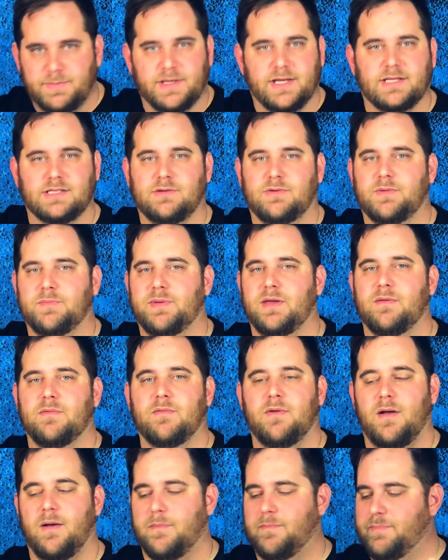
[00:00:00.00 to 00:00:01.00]
because it would
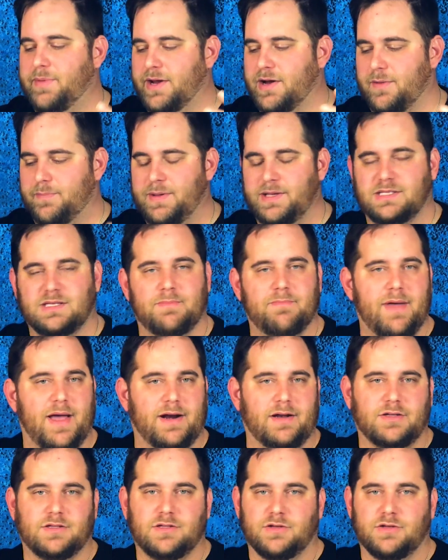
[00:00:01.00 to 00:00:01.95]
be a bigger piece of metal,